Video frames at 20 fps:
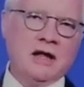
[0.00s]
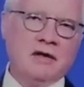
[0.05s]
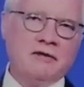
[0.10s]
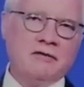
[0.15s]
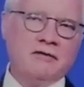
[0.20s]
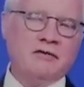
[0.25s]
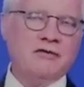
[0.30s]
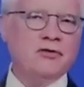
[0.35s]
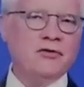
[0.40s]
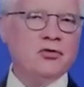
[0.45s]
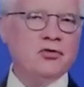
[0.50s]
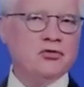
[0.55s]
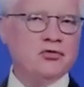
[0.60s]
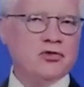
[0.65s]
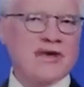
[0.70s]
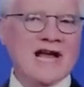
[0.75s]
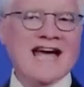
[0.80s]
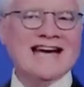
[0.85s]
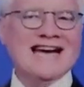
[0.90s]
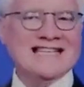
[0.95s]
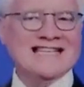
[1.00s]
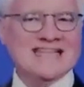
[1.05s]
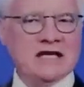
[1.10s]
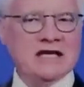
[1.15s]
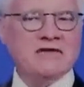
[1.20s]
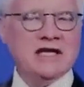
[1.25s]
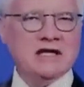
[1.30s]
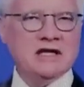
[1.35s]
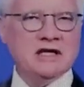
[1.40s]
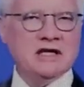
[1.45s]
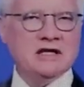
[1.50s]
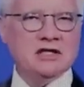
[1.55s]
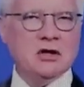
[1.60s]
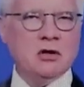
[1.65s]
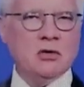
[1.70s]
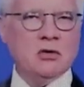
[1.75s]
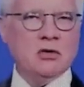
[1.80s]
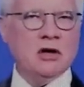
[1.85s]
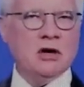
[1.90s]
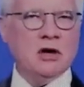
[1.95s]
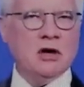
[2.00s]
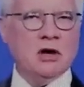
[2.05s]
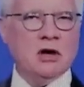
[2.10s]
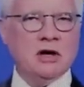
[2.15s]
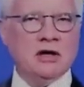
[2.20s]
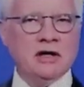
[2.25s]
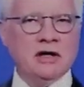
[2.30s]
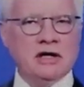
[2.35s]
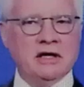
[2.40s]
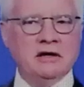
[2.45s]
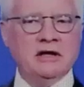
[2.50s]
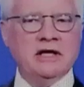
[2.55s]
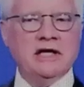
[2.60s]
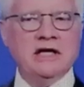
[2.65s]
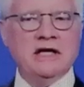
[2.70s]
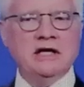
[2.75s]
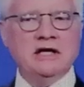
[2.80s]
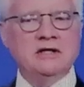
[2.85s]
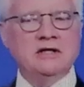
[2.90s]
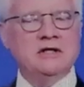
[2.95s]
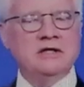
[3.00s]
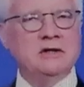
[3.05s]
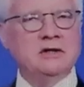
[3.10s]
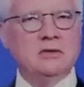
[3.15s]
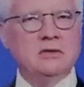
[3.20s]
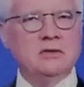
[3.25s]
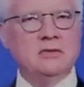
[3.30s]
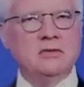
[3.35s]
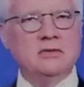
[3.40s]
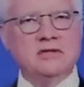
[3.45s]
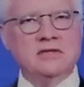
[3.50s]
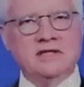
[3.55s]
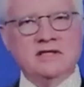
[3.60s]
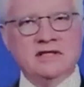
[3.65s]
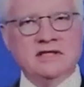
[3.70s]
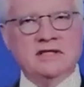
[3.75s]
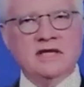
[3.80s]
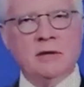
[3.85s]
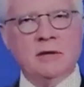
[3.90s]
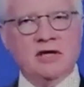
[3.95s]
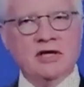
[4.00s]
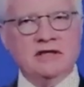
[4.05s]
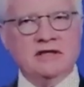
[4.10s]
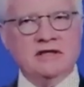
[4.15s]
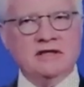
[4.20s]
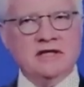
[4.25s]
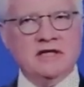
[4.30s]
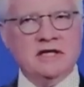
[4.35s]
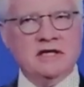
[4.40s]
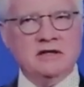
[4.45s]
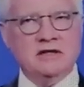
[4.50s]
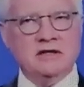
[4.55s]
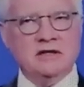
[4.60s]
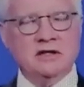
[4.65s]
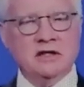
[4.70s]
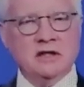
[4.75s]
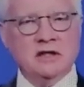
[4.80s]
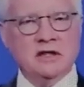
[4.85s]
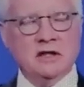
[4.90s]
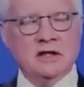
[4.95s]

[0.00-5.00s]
food reactivity that's going on and leading to systemic disease.